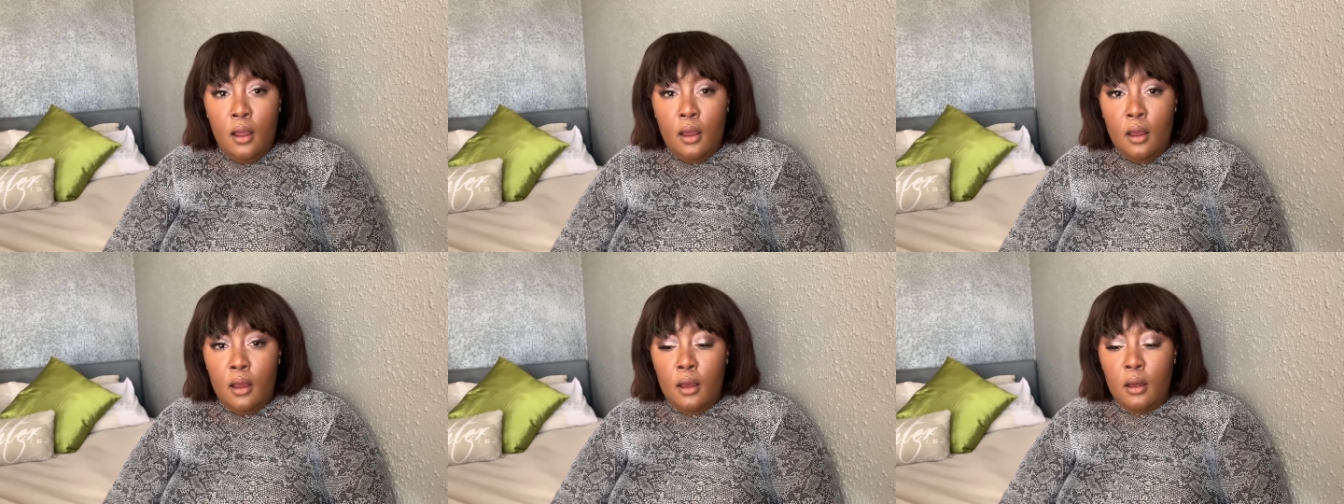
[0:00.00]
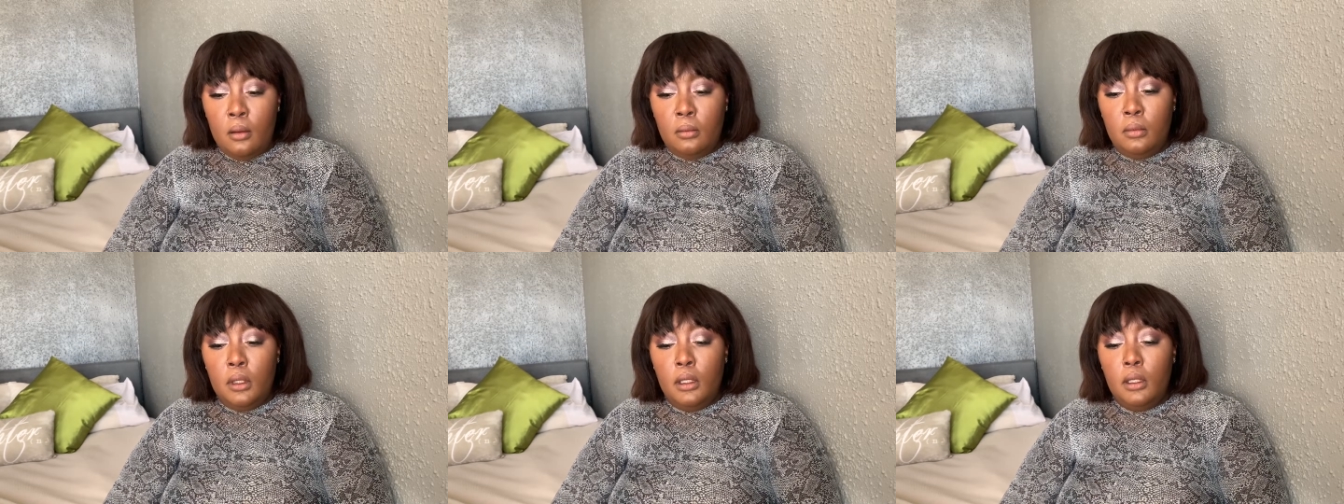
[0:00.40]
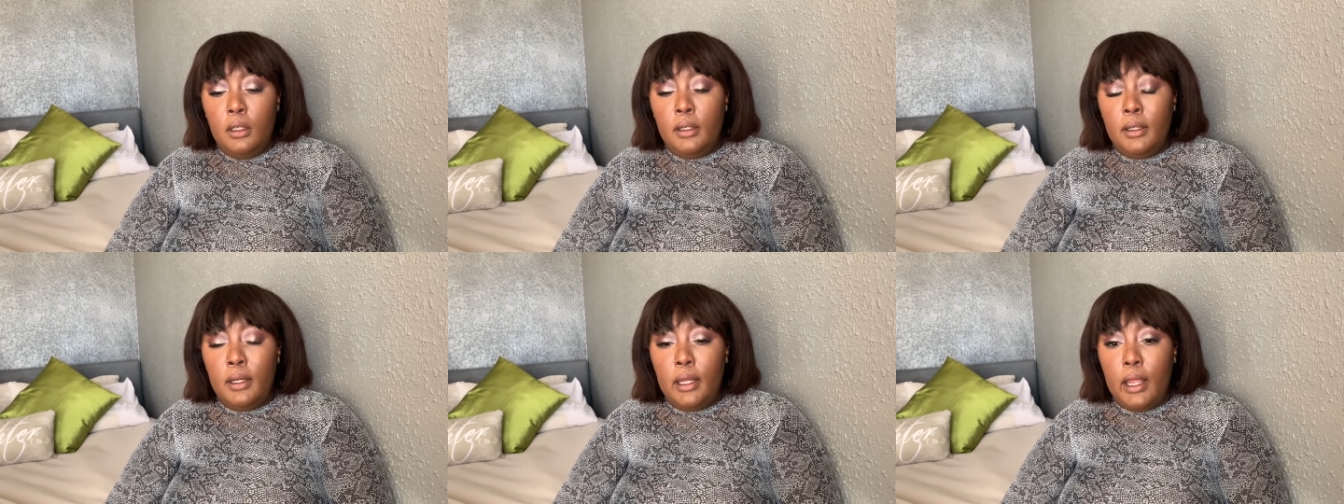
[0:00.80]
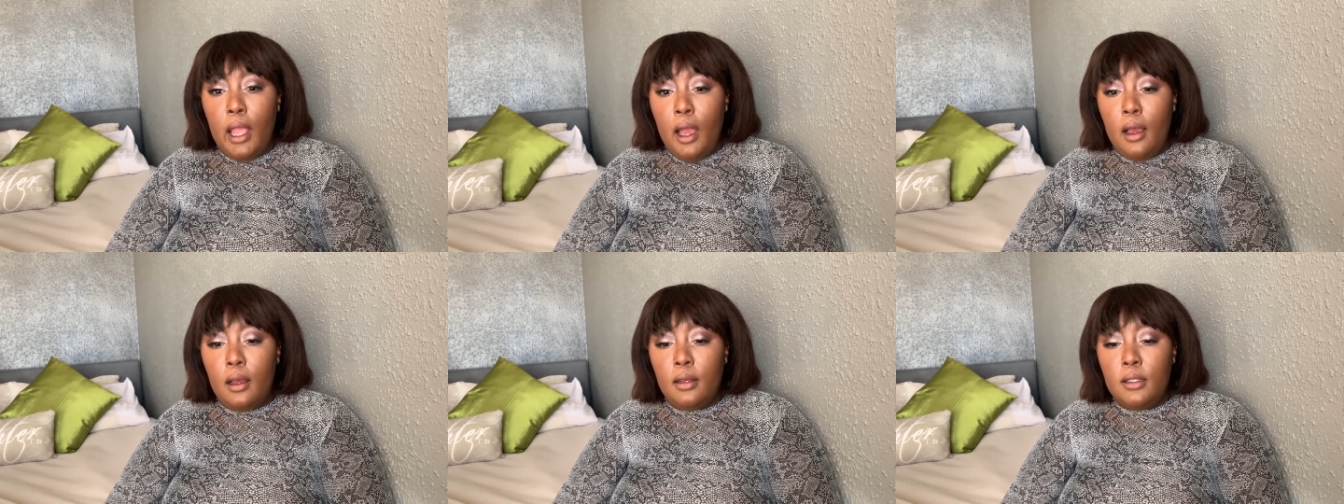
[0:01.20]
Um,
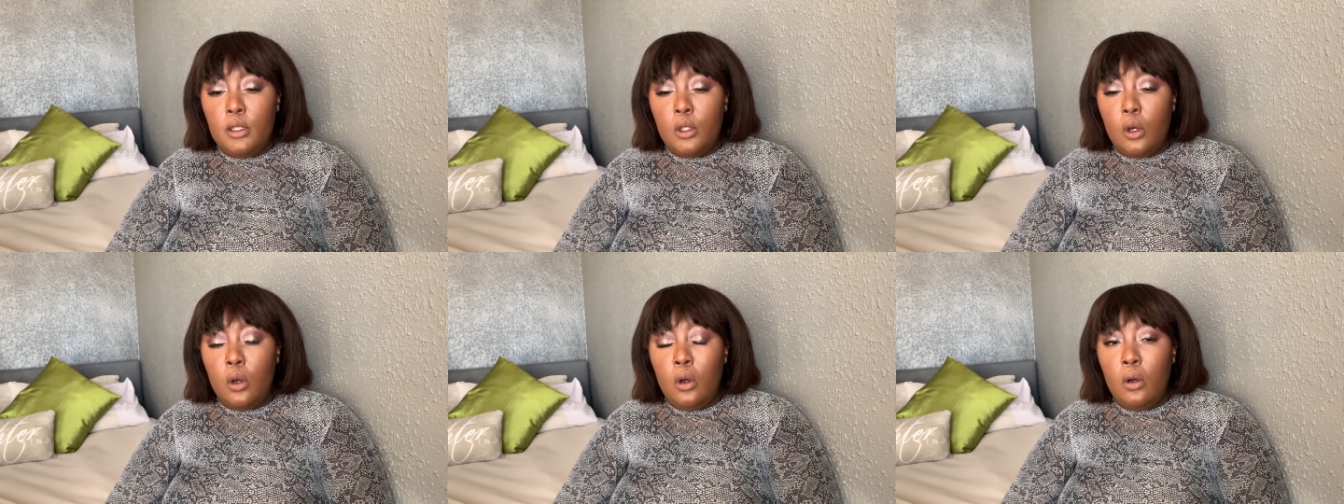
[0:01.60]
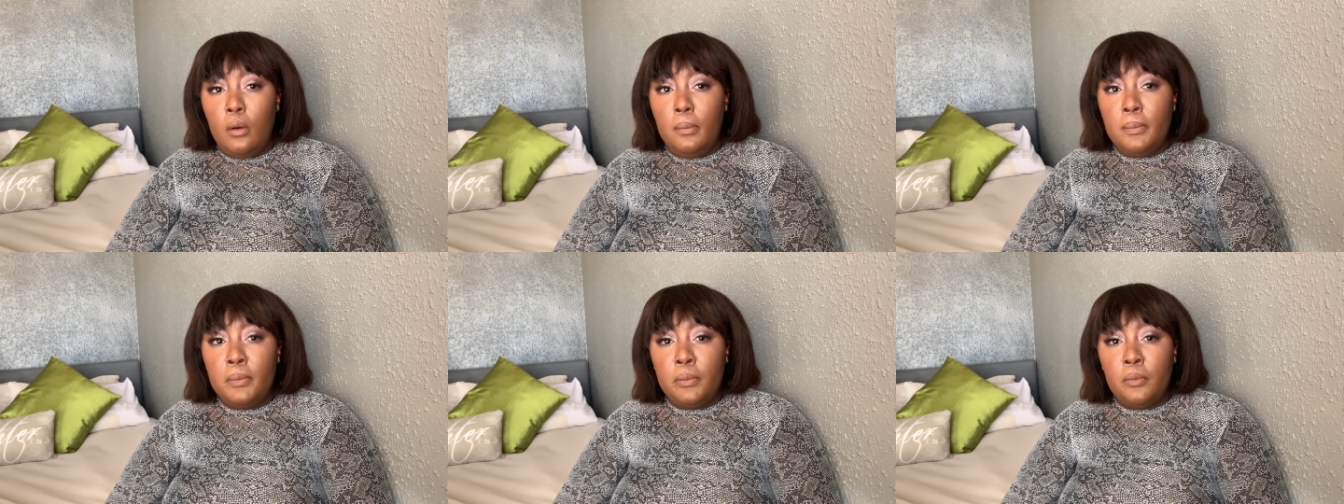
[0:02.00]
yeah, so